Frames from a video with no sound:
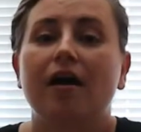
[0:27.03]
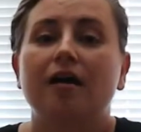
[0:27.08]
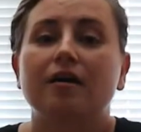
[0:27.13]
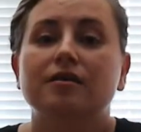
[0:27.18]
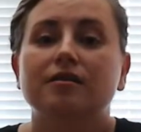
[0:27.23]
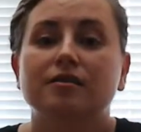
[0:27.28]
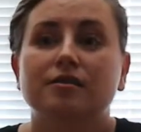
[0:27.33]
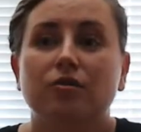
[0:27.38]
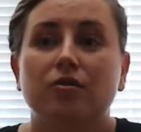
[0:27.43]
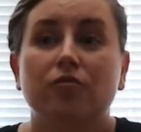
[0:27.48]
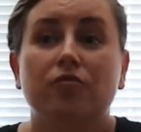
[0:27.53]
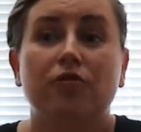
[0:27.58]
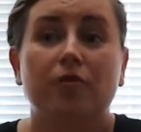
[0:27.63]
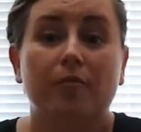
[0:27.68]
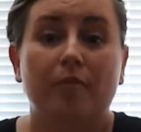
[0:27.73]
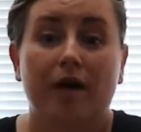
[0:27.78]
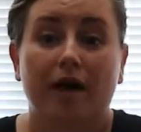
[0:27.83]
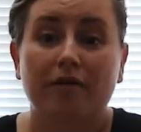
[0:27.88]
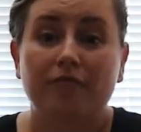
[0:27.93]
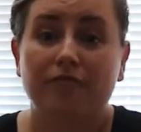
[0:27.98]
So for
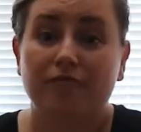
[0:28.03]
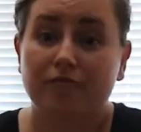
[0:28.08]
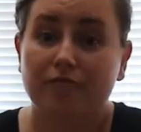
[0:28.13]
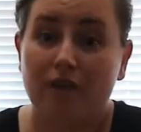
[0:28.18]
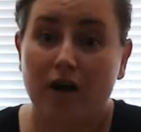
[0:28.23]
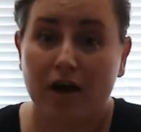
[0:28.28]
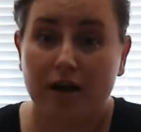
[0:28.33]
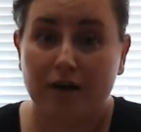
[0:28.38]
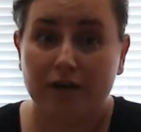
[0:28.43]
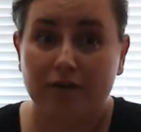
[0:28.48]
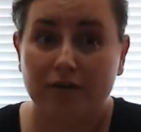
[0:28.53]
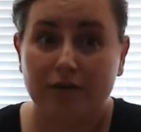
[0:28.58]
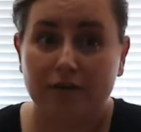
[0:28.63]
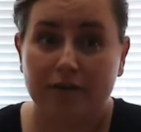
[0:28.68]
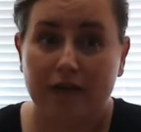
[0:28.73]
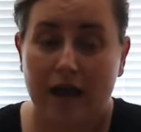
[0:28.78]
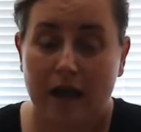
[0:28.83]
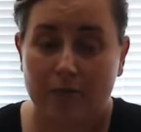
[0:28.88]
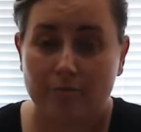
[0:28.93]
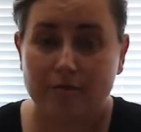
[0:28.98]
my final
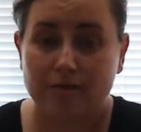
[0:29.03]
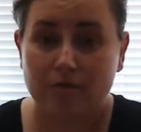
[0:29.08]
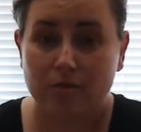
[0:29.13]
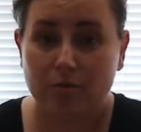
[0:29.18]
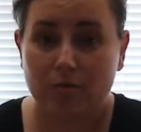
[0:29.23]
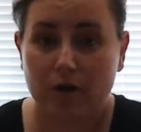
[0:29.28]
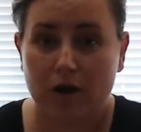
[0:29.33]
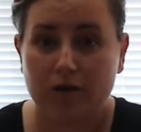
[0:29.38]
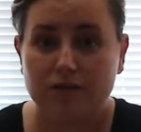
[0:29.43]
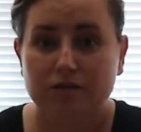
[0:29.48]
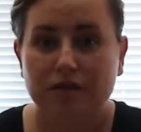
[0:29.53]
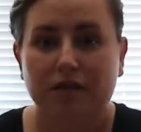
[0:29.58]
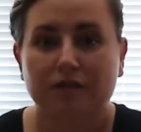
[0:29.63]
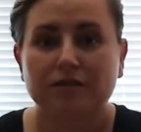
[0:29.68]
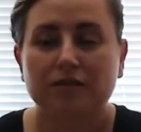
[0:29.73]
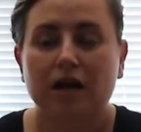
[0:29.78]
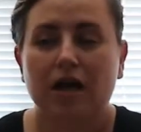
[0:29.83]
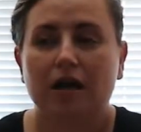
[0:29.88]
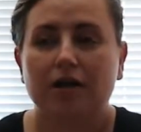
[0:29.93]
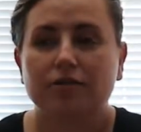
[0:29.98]
capstone project,
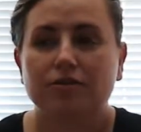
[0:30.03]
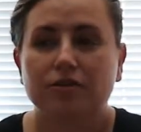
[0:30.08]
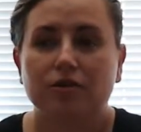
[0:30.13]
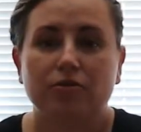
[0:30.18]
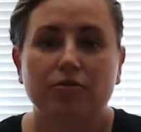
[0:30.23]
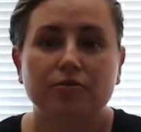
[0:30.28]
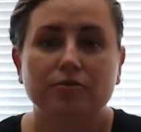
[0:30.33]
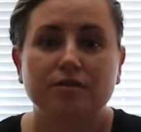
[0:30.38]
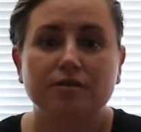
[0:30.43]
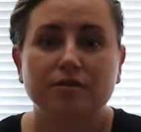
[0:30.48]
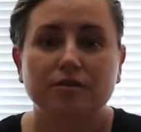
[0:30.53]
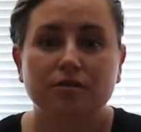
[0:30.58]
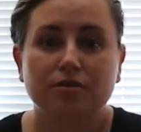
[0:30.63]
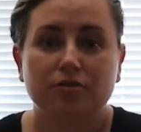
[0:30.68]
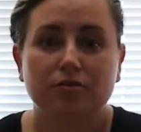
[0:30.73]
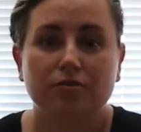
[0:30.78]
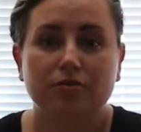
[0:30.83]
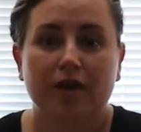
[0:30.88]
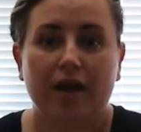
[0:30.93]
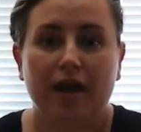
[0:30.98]
I chose to
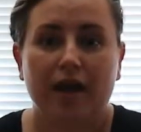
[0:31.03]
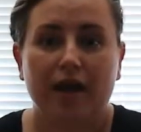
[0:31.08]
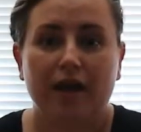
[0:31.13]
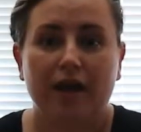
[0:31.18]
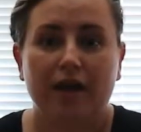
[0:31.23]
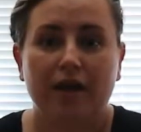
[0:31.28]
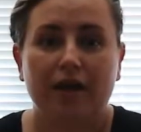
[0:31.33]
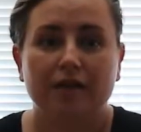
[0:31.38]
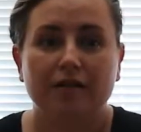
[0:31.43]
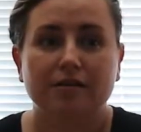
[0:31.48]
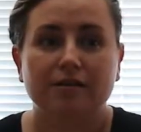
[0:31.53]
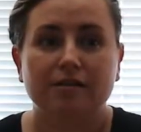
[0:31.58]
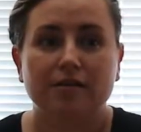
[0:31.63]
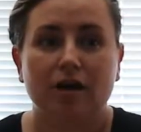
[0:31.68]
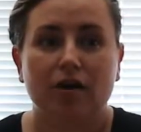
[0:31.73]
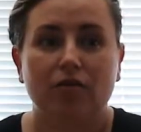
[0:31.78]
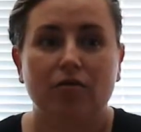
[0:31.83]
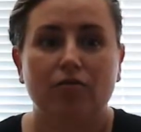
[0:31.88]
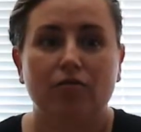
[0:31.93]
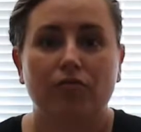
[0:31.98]
do a
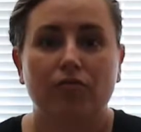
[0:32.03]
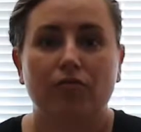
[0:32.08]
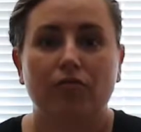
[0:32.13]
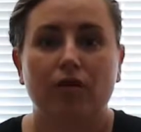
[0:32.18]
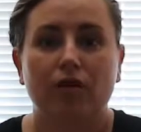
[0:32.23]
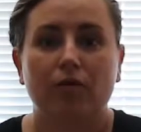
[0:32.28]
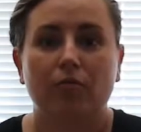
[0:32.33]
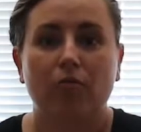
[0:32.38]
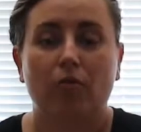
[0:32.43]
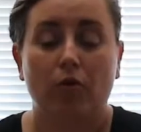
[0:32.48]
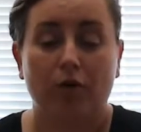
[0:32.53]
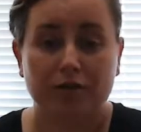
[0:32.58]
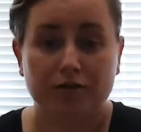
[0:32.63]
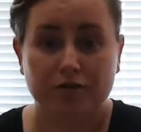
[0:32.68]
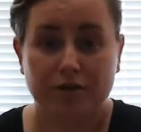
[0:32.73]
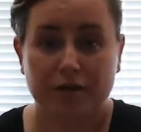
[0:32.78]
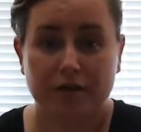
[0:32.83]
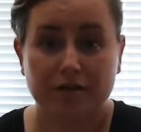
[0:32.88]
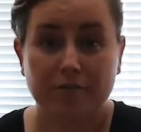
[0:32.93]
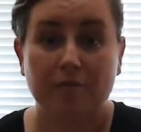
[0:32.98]

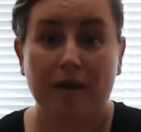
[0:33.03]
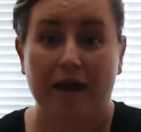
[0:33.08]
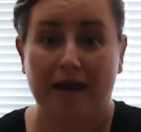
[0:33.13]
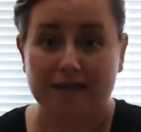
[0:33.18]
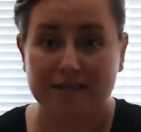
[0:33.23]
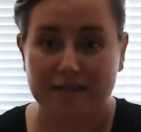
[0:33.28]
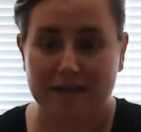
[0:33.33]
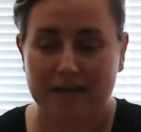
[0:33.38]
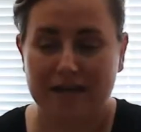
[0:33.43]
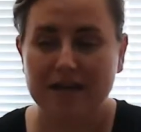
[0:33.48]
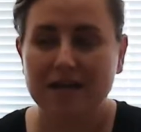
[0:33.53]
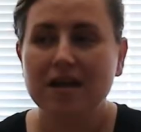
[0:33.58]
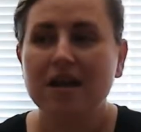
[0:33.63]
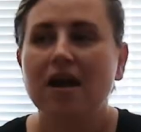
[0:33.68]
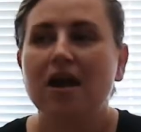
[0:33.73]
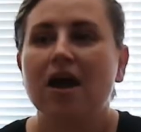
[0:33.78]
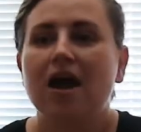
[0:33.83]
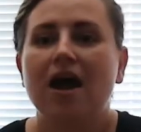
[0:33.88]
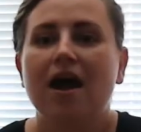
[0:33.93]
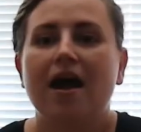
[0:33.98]
self-portrait painting,
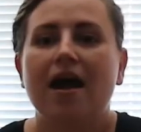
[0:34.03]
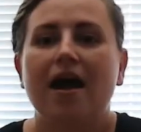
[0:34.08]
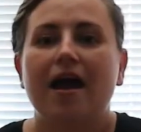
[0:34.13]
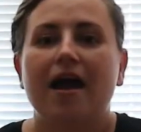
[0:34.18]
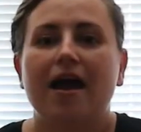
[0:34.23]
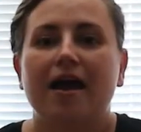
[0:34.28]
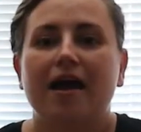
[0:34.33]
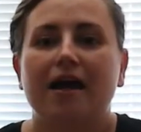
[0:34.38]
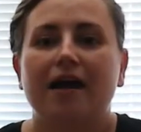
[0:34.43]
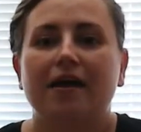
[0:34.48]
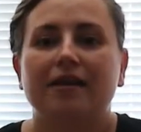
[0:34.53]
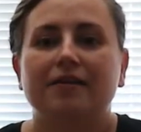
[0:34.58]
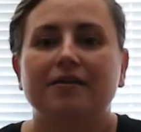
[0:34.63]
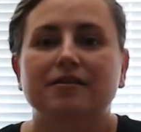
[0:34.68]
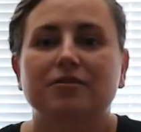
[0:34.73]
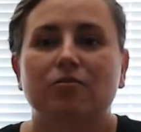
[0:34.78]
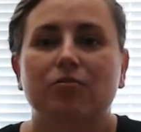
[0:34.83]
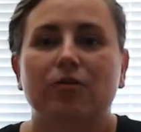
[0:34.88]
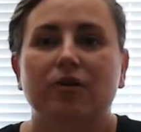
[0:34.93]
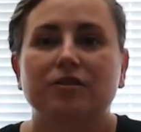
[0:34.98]
and
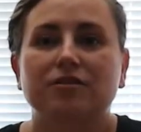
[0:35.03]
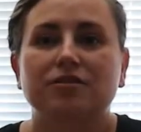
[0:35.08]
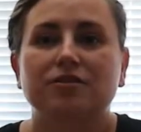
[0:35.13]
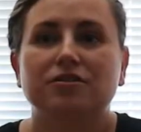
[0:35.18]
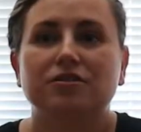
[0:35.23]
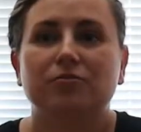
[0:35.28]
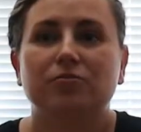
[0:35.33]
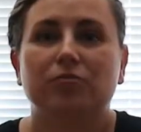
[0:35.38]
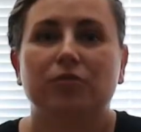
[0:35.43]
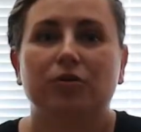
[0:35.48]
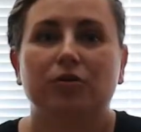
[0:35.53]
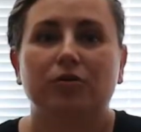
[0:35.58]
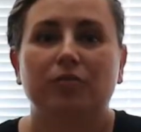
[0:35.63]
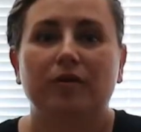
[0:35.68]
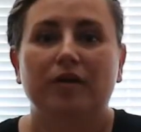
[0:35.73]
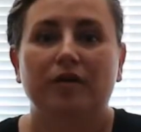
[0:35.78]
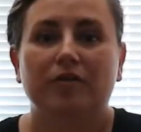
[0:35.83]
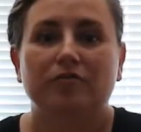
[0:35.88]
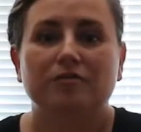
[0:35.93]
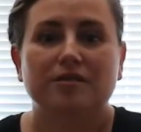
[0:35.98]
which will be
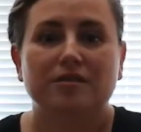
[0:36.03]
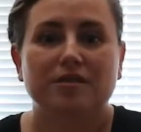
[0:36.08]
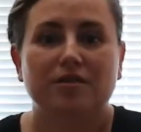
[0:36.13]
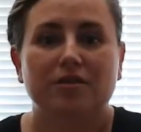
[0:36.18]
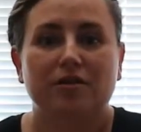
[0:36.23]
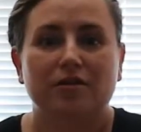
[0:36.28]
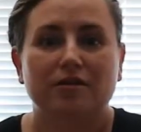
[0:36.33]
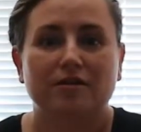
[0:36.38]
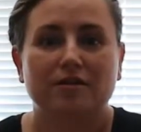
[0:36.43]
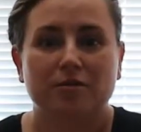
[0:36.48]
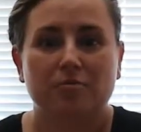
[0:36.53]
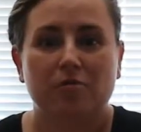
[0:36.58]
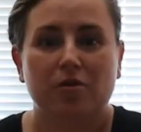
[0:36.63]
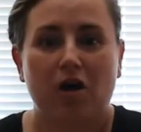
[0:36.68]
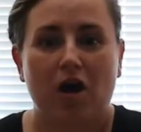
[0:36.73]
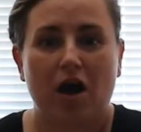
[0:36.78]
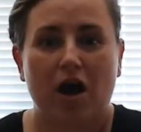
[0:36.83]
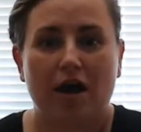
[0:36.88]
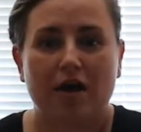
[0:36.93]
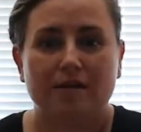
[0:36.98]
used to
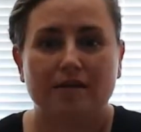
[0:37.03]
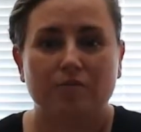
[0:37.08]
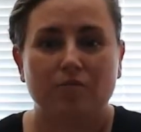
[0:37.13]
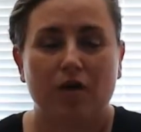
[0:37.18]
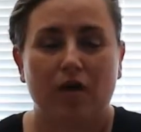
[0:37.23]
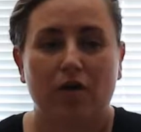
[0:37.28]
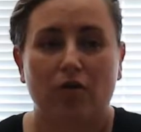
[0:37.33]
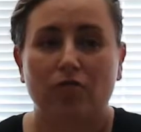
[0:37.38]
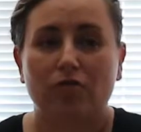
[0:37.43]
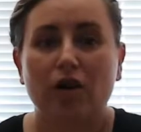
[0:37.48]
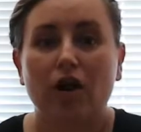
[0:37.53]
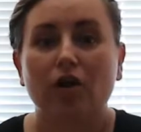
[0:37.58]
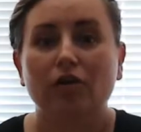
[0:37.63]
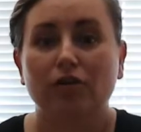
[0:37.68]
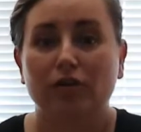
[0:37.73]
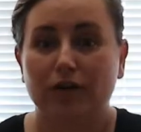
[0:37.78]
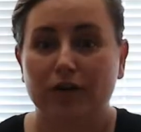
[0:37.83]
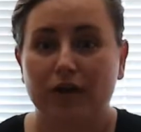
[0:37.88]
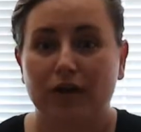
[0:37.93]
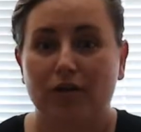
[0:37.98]
symbolize my overall
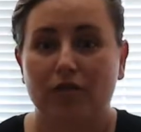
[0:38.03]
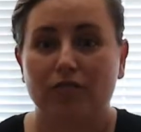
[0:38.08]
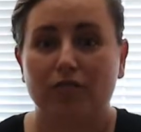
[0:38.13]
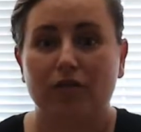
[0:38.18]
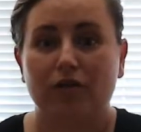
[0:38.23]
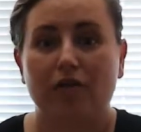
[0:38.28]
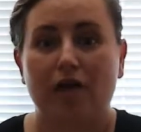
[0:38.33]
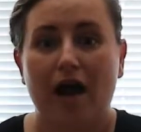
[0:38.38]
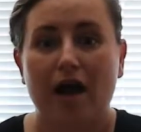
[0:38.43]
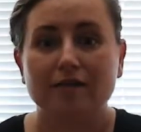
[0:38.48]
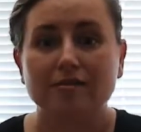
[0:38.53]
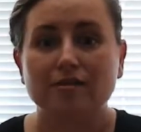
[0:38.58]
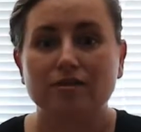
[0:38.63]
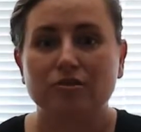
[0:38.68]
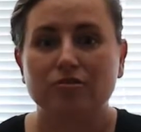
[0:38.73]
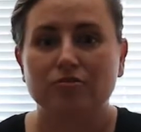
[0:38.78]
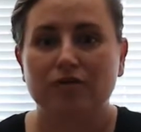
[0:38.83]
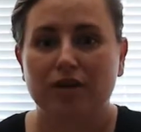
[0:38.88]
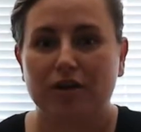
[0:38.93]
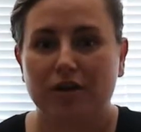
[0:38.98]
learning over the last
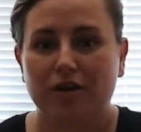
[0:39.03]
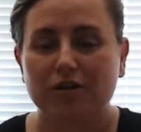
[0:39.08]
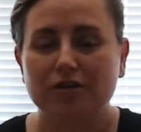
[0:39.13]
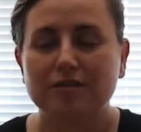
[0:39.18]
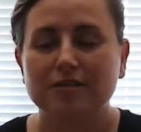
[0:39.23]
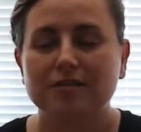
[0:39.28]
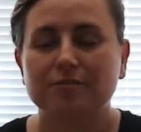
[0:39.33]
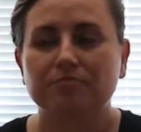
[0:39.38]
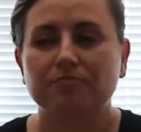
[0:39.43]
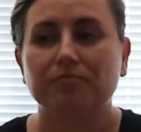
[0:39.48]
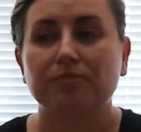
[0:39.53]
2 years.